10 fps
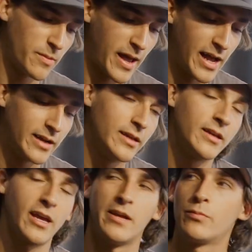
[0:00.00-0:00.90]
pad
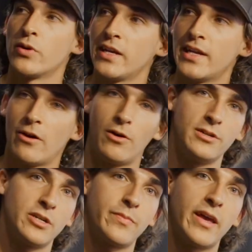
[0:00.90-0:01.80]
and bring it out onto
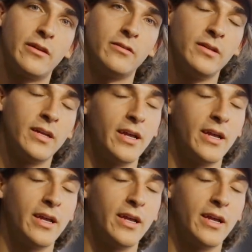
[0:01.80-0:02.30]
your panel,